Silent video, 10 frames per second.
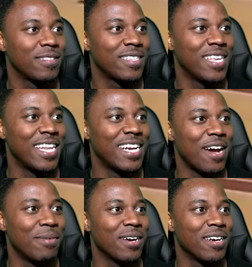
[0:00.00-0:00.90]
In and
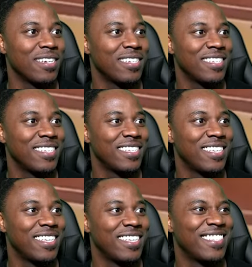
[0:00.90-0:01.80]
out burger.
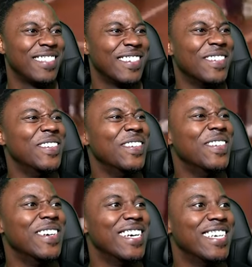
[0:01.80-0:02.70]

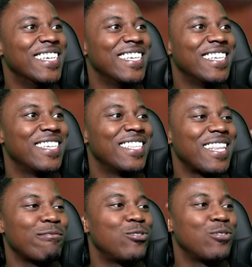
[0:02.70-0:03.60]
Ooh. That
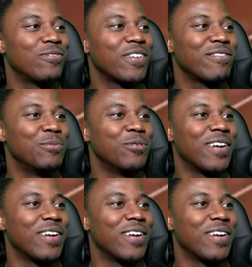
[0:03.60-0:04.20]
was Jordan's favorite move right